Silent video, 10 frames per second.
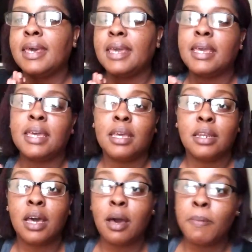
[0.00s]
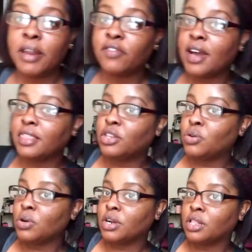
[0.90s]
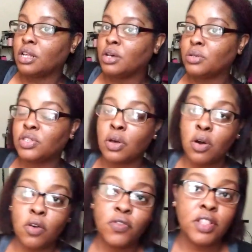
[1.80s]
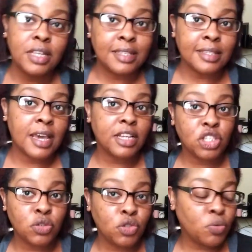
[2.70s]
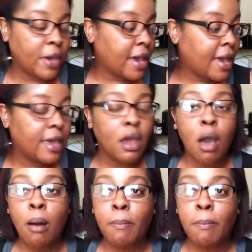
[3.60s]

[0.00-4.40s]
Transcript: and but I've got the door closed so hopefully it's not too too bad